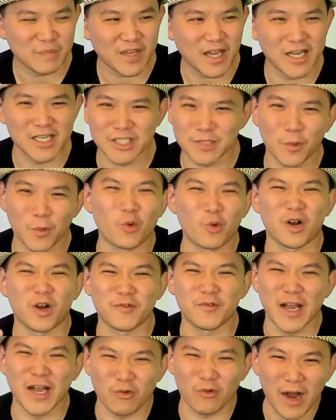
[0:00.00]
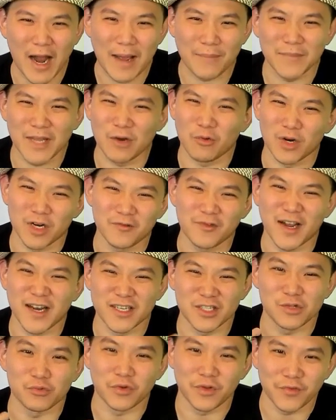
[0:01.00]
I smoke whatever I grab, not whatever
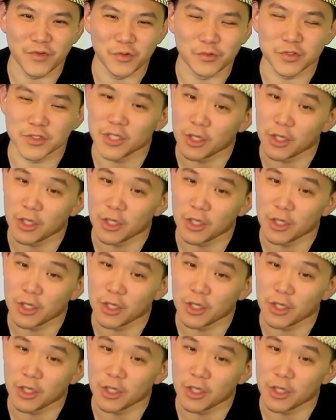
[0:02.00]
I need to review.